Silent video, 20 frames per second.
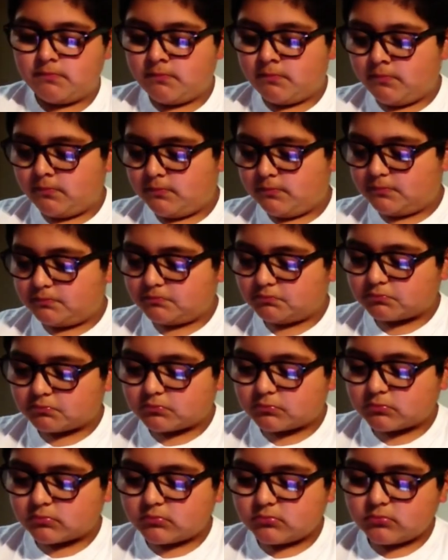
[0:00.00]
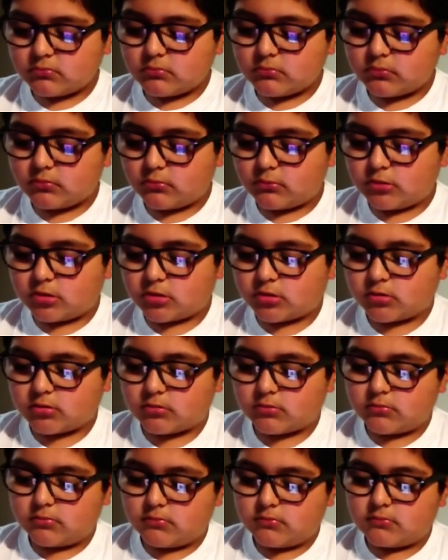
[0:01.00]

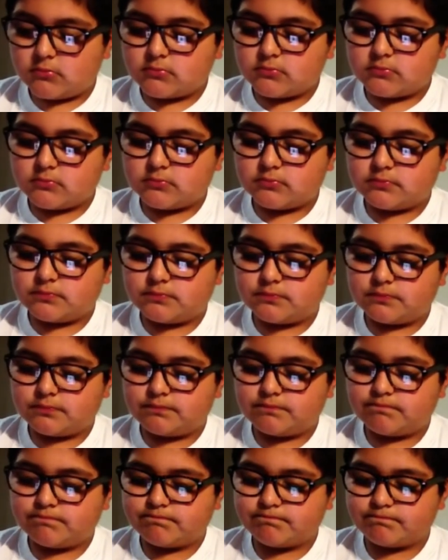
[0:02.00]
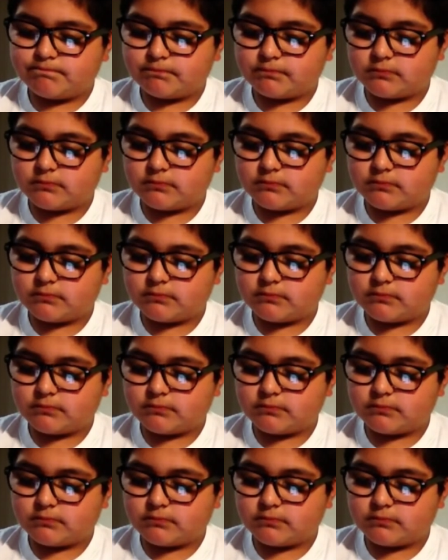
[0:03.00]
Nothing is said.